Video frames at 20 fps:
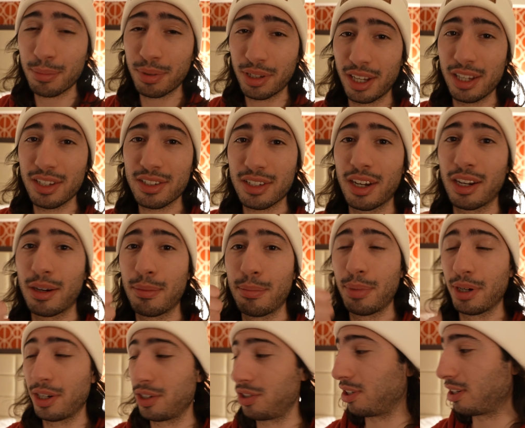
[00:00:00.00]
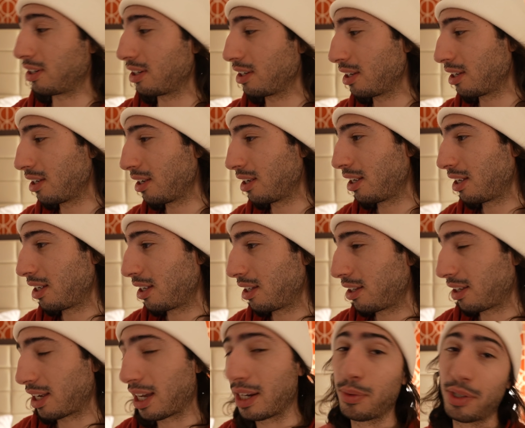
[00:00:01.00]
place on a budget.
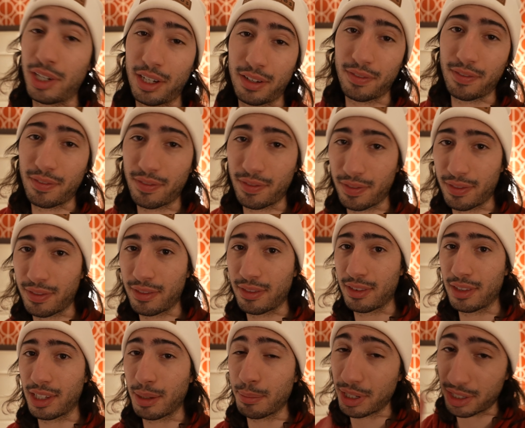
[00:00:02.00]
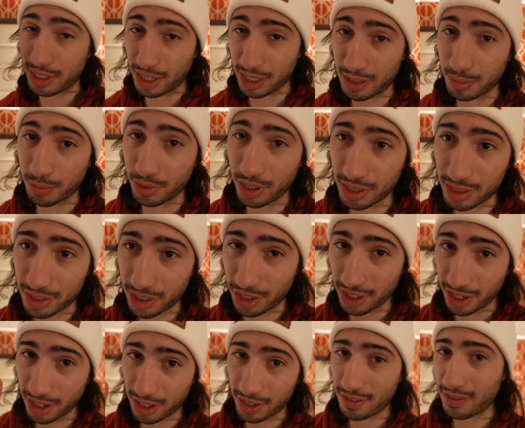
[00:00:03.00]
Anyway, I'm about to get some rest. Good
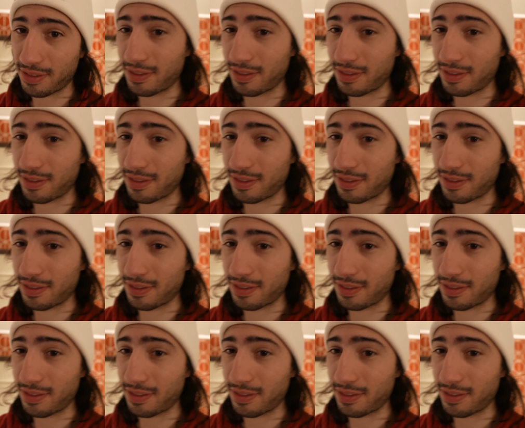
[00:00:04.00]
night.